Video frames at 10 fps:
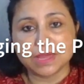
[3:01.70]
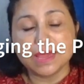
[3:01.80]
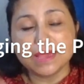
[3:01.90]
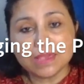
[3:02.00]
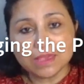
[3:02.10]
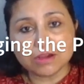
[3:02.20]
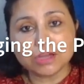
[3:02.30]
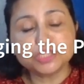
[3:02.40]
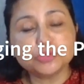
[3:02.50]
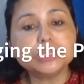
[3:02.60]
Here,
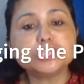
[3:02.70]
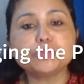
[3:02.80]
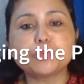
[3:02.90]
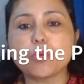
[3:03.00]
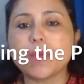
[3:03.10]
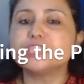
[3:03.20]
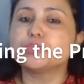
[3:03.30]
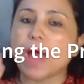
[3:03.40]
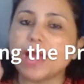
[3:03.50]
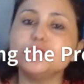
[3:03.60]
you need to provide
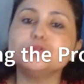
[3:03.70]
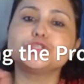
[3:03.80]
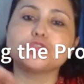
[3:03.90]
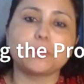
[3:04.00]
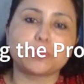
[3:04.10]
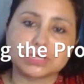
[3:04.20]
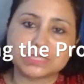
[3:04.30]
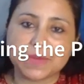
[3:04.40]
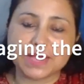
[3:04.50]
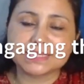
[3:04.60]
value to your
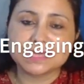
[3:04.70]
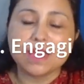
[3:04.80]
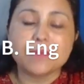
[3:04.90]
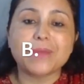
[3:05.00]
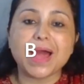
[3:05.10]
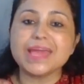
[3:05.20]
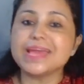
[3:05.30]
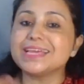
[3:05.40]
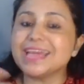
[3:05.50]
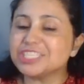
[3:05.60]
prospects by
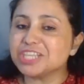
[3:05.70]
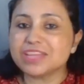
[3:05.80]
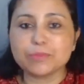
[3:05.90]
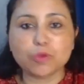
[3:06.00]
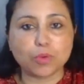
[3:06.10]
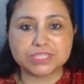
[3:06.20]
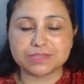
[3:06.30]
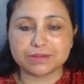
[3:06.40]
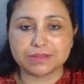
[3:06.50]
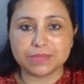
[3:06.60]
engaging them
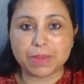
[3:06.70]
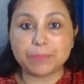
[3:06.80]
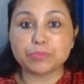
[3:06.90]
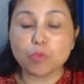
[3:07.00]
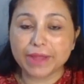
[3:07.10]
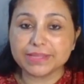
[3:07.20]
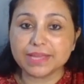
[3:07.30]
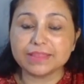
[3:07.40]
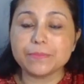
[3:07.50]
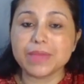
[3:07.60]
constantly, by
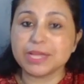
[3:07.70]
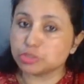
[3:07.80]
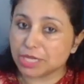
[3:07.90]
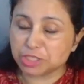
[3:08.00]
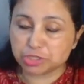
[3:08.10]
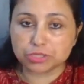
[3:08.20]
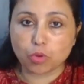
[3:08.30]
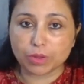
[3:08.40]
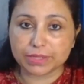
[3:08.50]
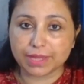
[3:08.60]
providing them educational
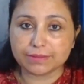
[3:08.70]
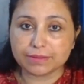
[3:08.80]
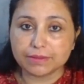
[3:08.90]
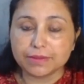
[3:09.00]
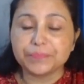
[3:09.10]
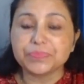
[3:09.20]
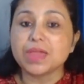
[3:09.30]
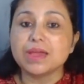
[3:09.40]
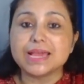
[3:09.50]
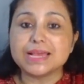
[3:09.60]
content,
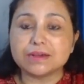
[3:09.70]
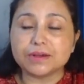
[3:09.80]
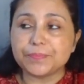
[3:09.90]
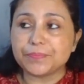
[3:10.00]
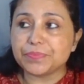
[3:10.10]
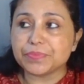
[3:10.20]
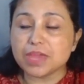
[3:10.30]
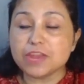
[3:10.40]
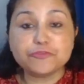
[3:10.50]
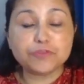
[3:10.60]

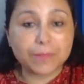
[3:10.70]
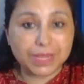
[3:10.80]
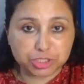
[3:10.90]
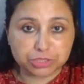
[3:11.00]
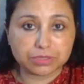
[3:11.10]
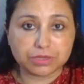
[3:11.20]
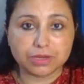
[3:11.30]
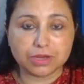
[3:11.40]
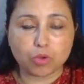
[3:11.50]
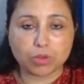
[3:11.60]
information
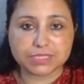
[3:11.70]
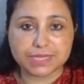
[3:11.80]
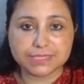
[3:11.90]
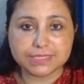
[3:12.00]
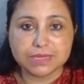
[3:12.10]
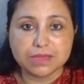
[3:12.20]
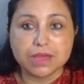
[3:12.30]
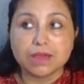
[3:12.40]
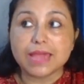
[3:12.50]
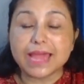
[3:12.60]
content,
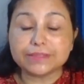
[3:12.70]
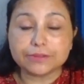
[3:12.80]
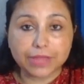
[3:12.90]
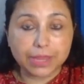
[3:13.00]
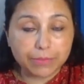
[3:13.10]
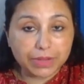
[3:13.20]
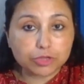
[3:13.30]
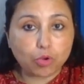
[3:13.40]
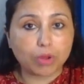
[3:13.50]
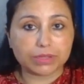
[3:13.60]

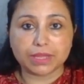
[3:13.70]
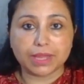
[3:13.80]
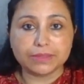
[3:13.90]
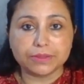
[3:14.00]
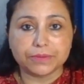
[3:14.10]
entertainment content,